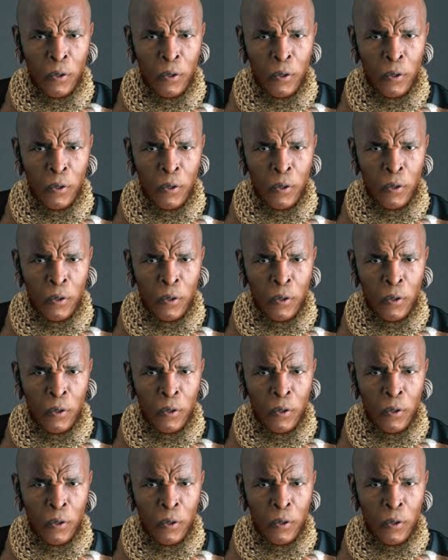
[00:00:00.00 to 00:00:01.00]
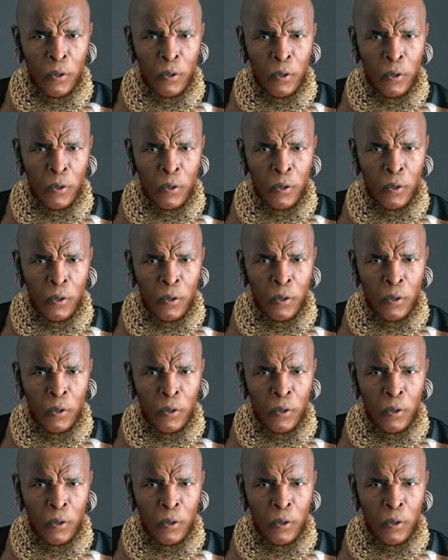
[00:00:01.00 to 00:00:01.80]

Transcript: Nothing is said.